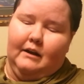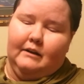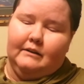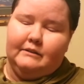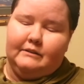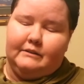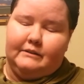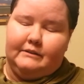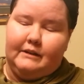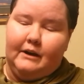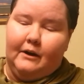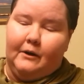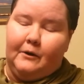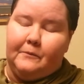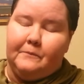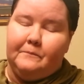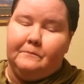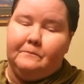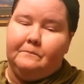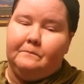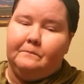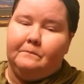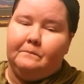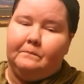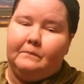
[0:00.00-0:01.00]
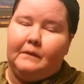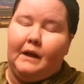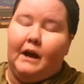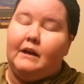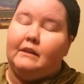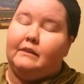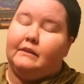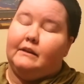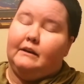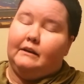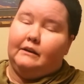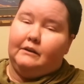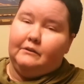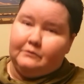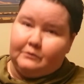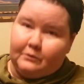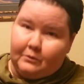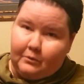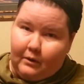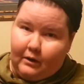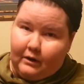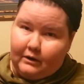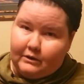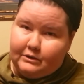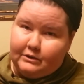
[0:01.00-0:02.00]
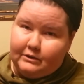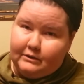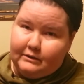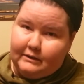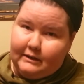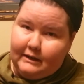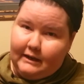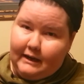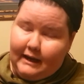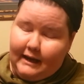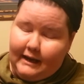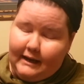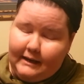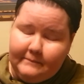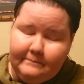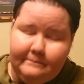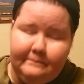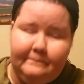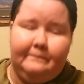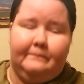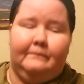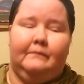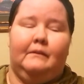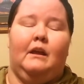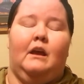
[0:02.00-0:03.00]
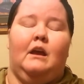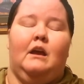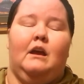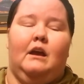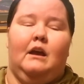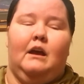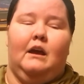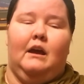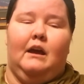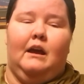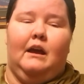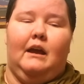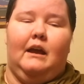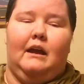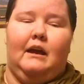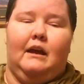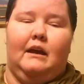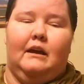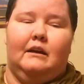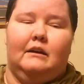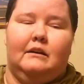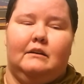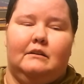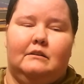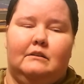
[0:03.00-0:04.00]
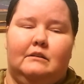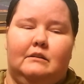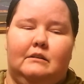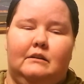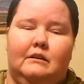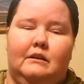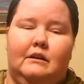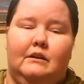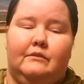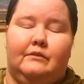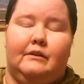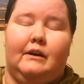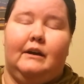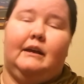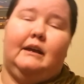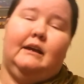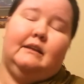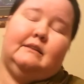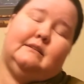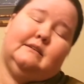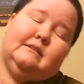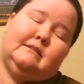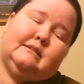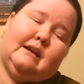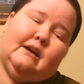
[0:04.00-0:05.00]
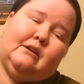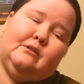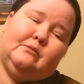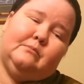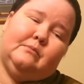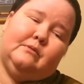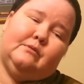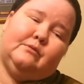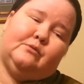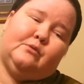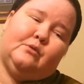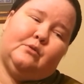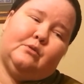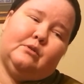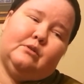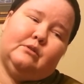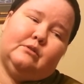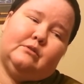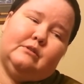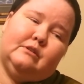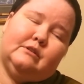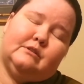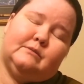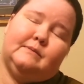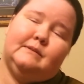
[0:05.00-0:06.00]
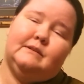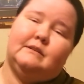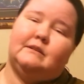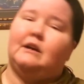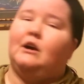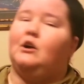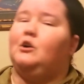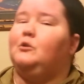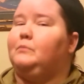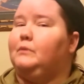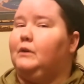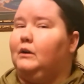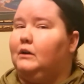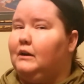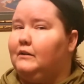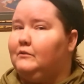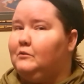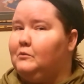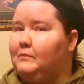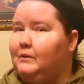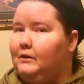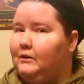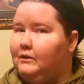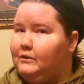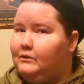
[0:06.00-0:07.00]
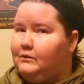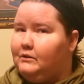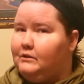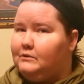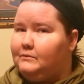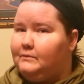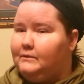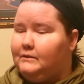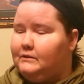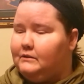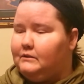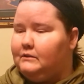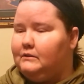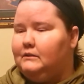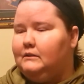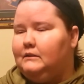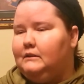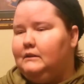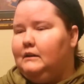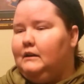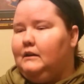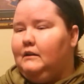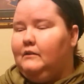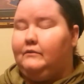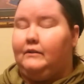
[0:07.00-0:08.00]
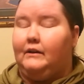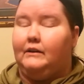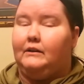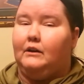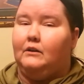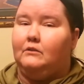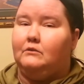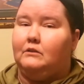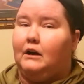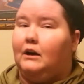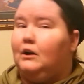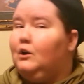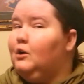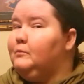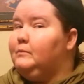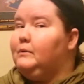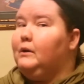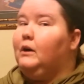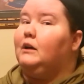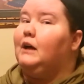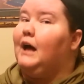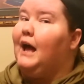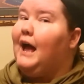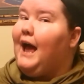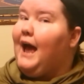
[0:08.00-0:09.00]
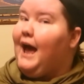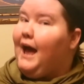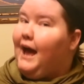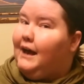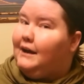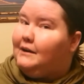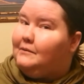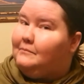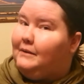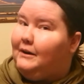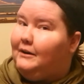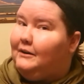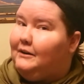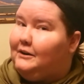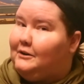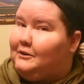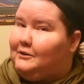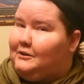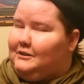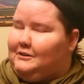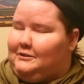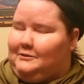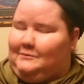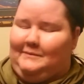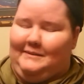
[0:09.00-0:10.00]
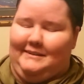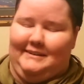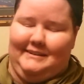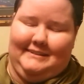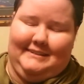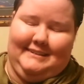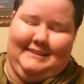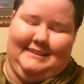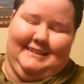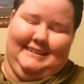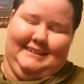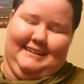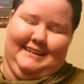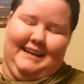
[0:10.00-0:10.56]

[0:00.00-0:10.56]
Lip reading: So, I thank you for watching today, and if I get this out before Christmas, I hope y'all have a Merry Christmas. If I don't, I hope y'all had a Merry Christmas.